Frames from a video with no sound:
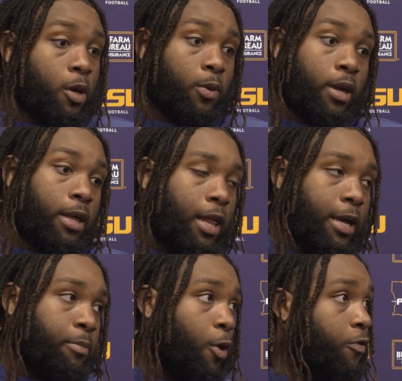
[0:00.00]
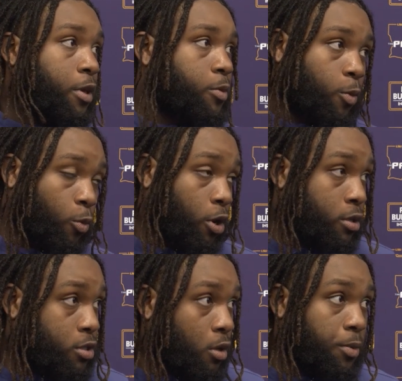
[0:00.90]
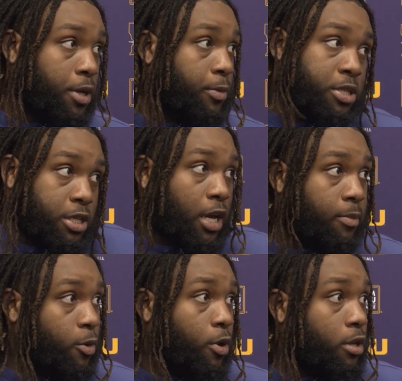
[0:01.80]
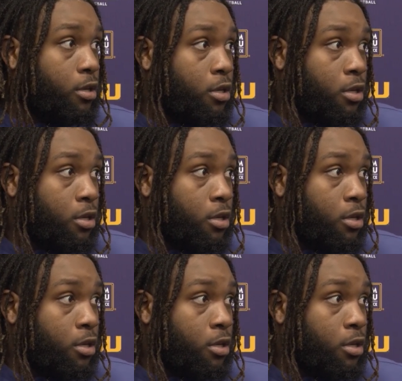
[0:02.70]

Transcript: and like both of them to run. So we just got to be ready.